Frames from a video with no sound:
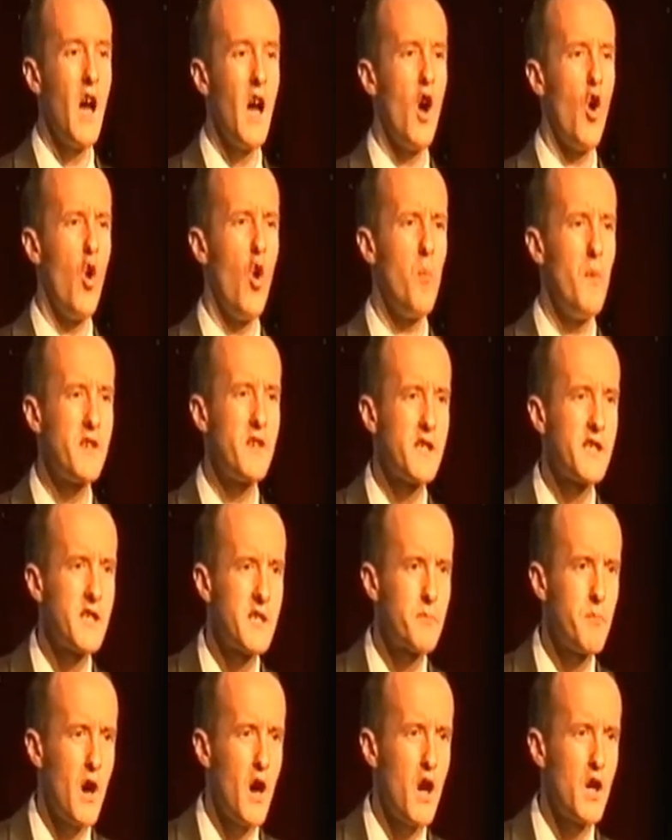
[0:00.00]
I hope this has
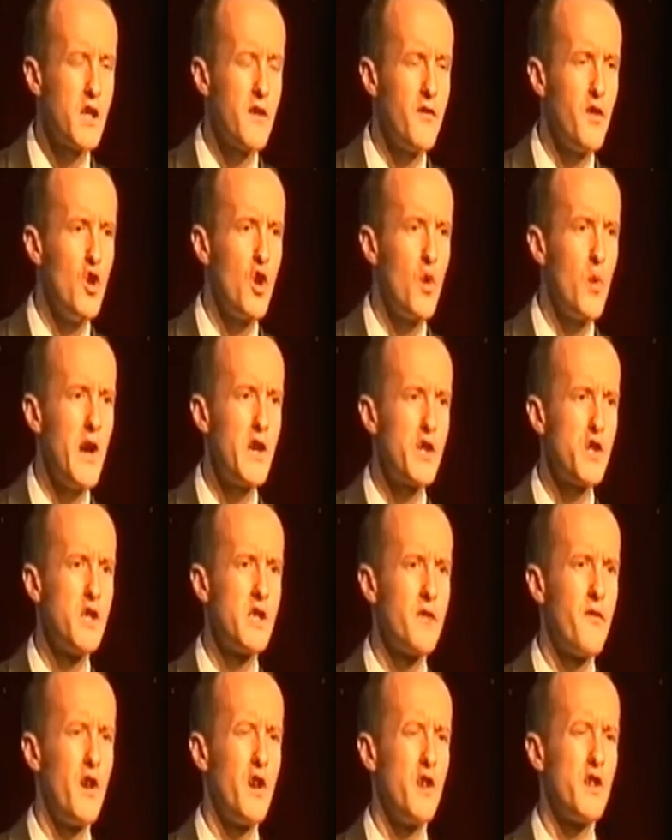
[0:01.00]
sparked a few
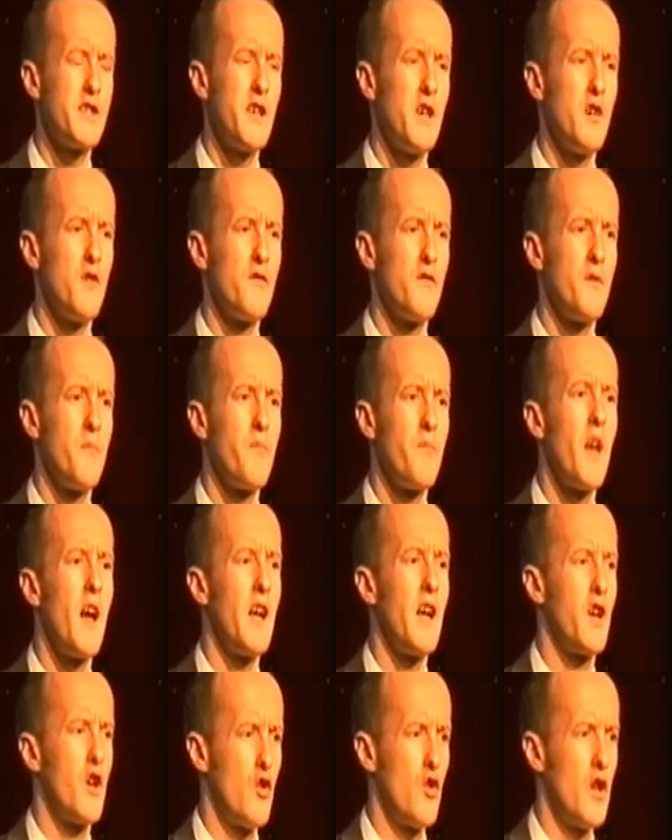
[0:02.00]
questions for yourself,
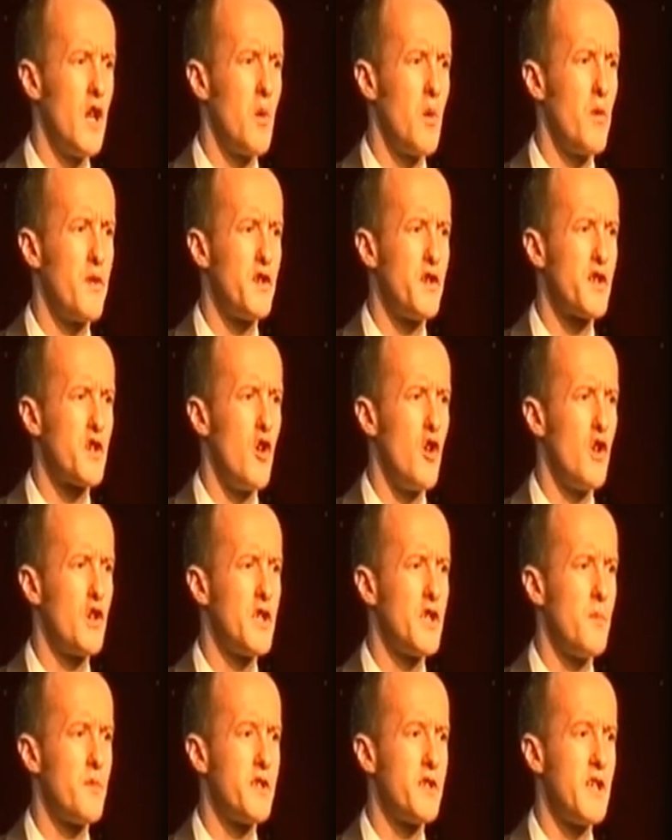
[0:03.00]
and good luck with your
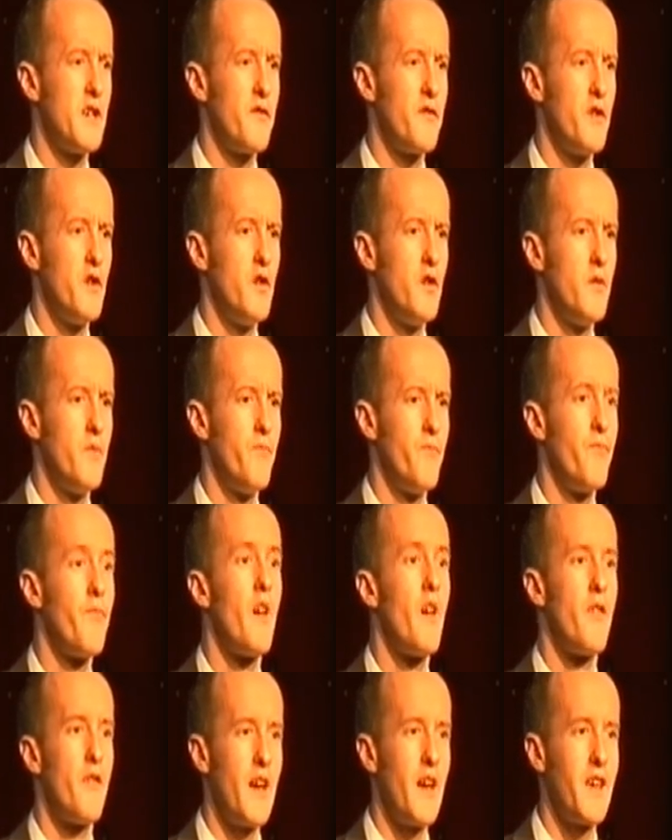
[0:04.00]
scholarships this afternoon.
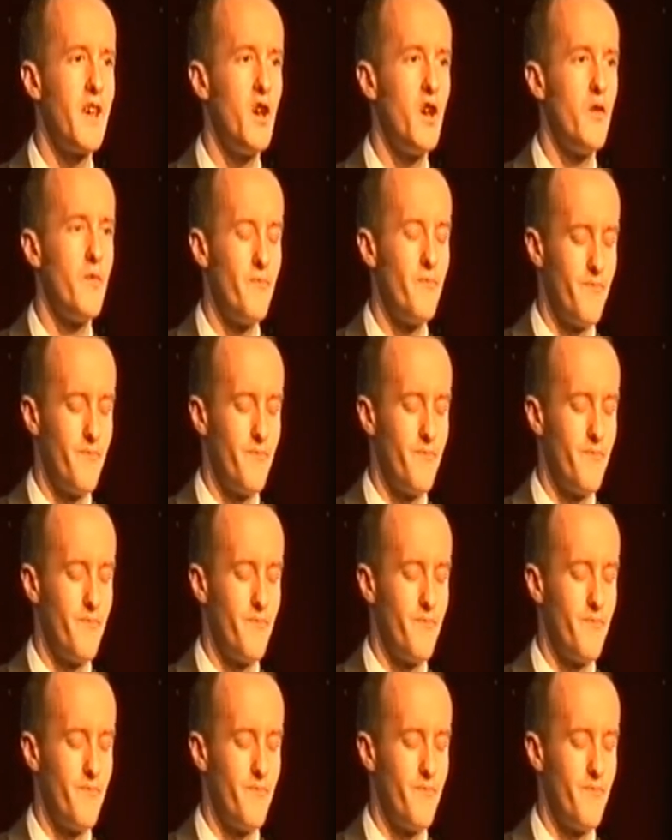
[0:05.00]
Thank you.